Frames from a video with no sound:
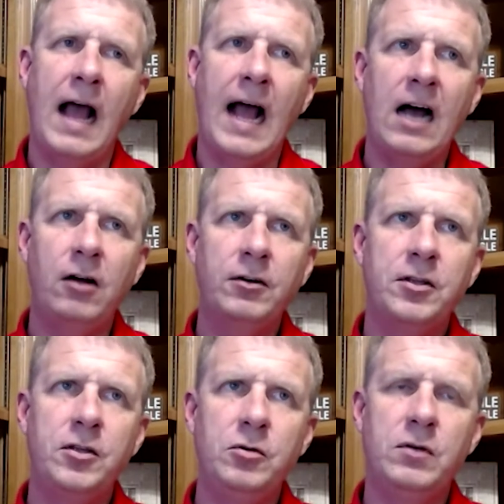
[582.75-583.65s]
How do
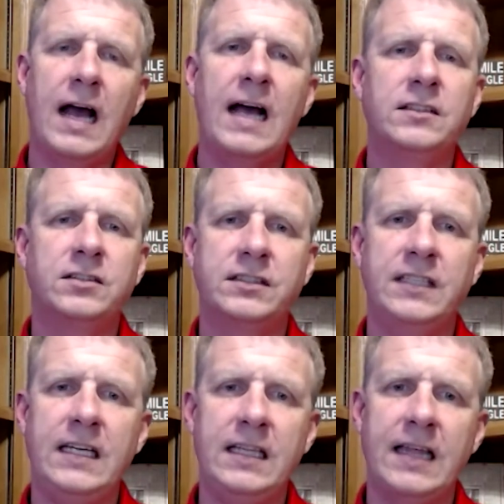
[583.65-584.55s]
you guys
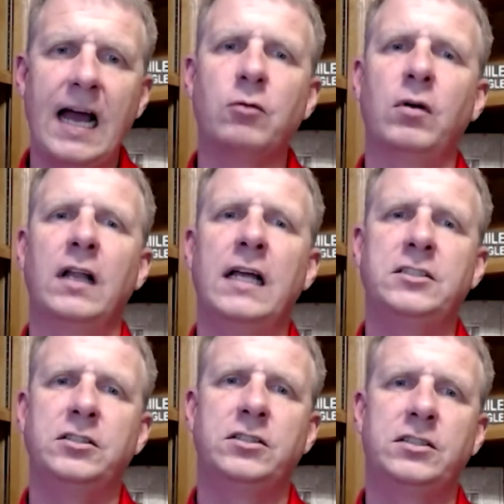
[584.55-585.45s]
see that
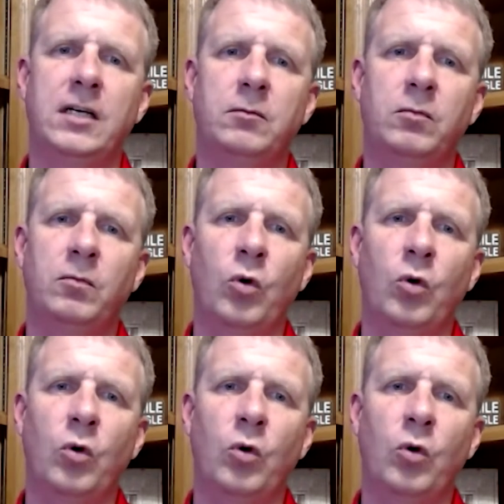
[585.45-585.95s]
relationship